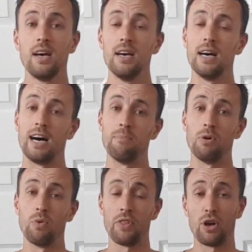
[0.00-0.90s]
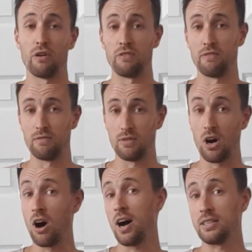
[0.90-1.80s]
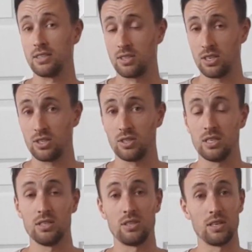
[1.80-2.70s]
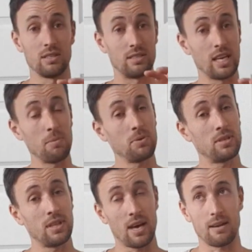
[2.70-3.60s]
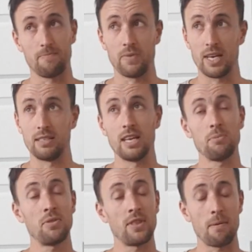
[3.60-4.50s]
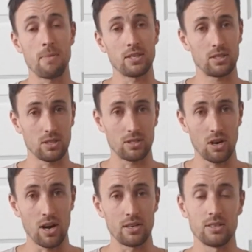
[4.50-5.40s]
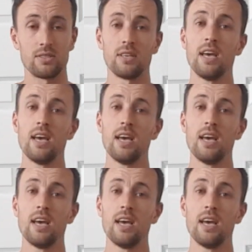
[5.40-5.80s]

But what that often hides essentially is that deeper than that muscular tightness